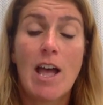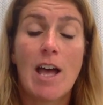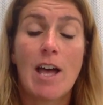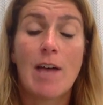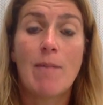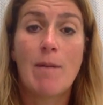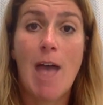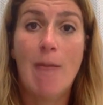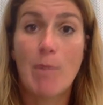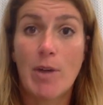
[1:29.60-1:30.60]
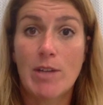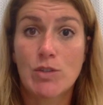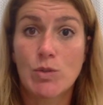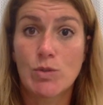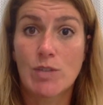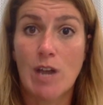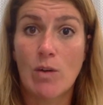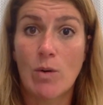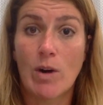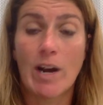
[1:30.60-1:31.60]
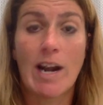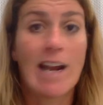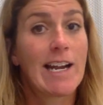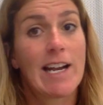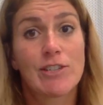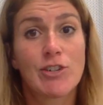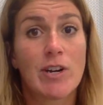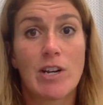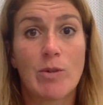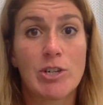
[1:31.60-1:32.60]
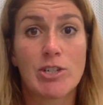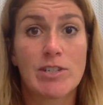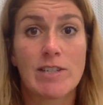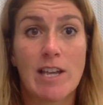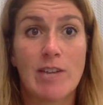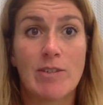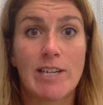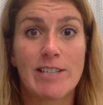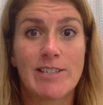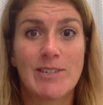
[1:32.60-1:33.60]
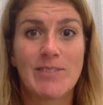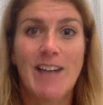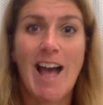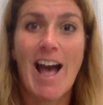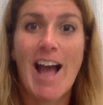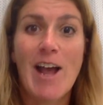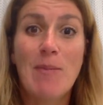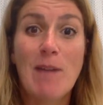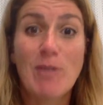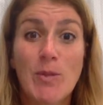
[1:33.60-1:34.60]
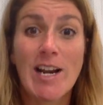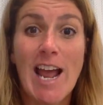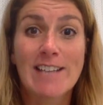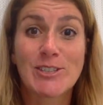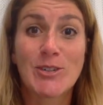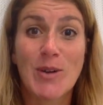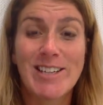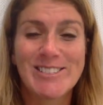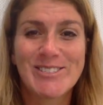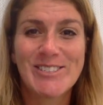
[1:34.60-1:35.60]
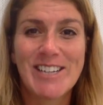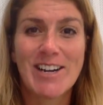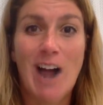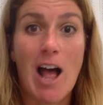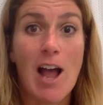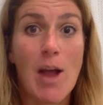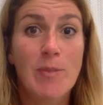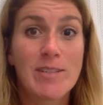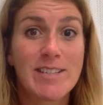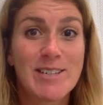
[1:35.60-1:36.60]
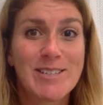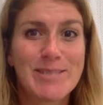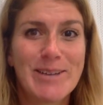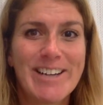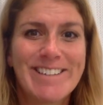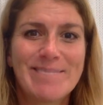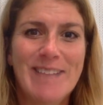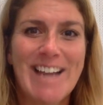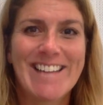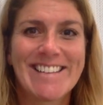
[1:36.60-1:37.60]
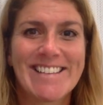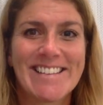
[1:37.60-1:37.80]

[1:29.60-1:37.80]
um, at monetschools.org and I can answer any questions that you need to. I hope everyone has a great school year. I hope to see you in spring. Bye.